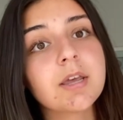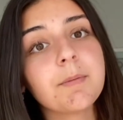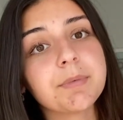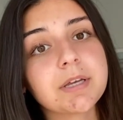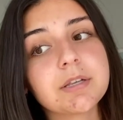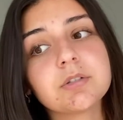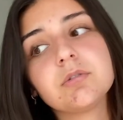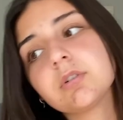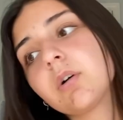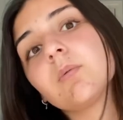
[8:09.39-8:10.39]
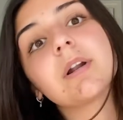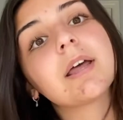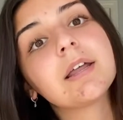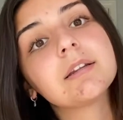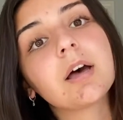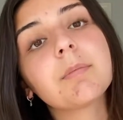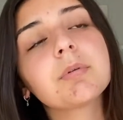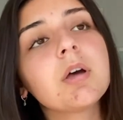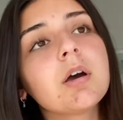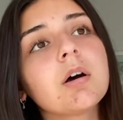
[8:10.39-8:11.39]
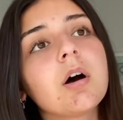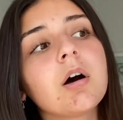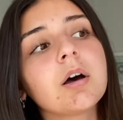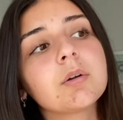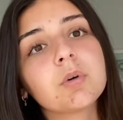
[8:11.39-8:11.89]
because you don't want to end up on